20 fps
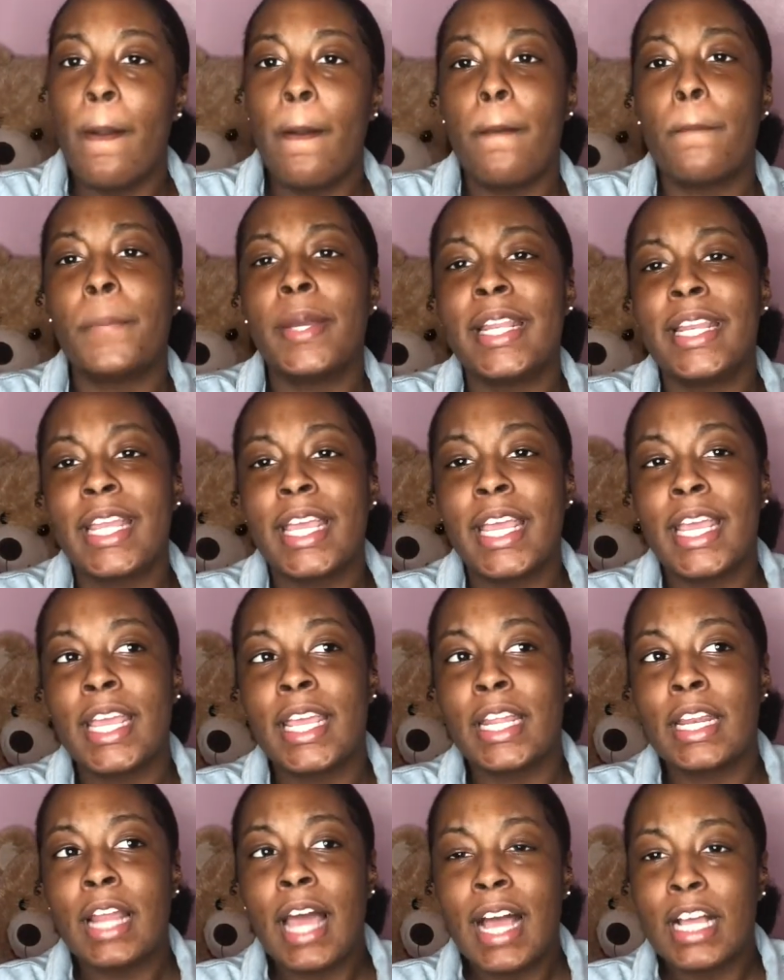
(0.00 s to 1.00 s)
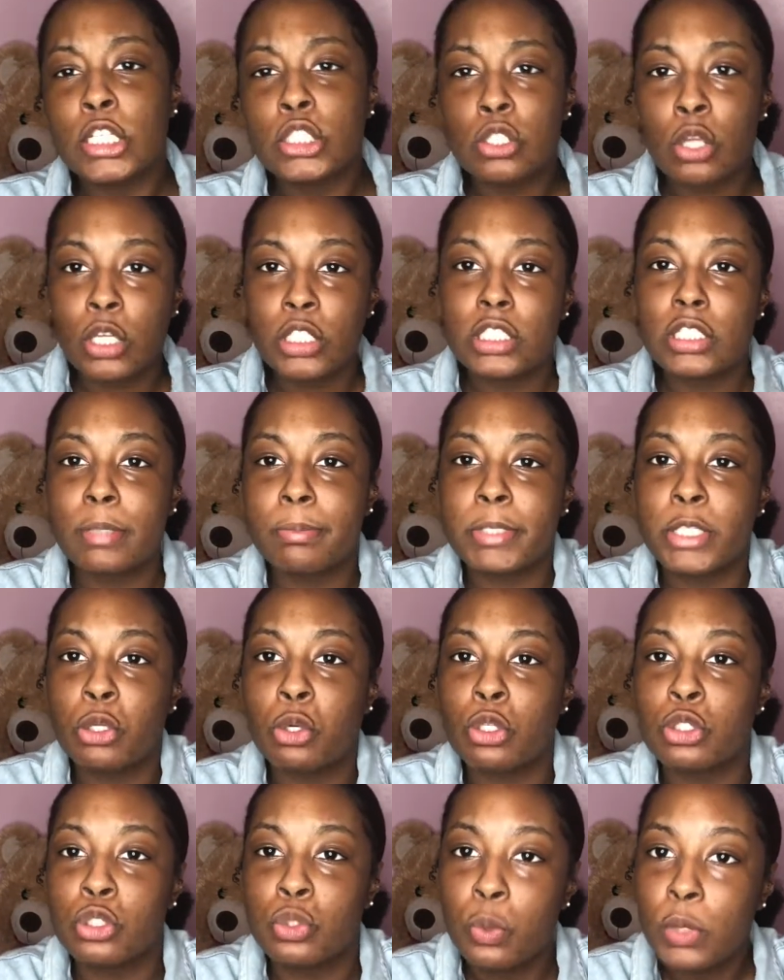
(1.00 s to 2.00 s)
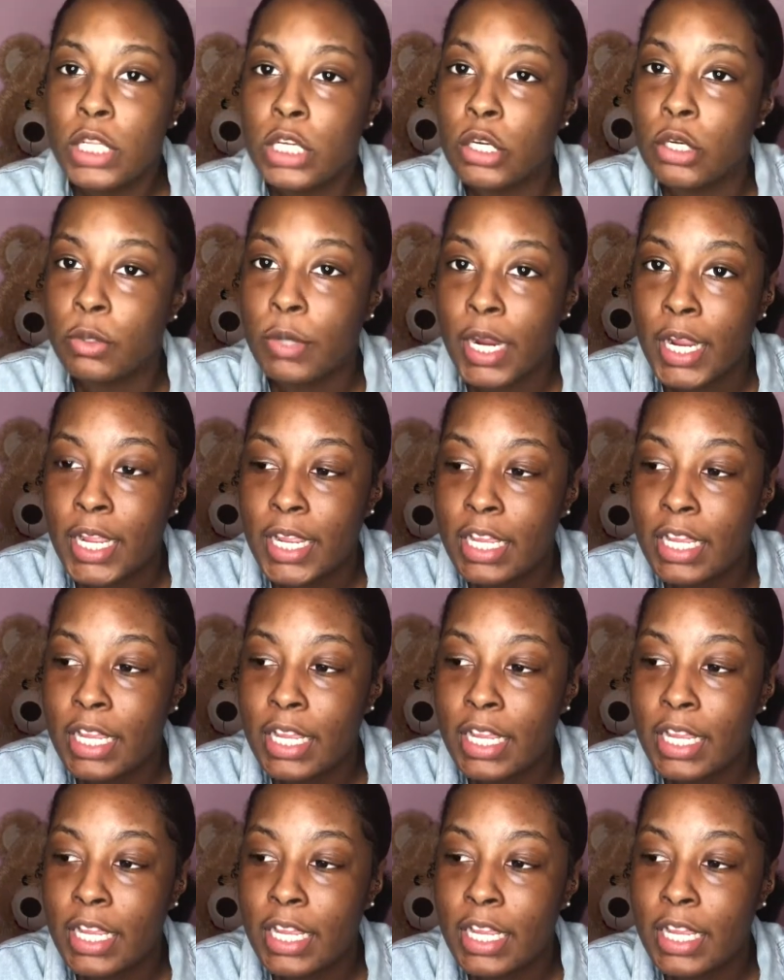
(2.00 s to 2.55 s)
But then I saw something on Twitter, right?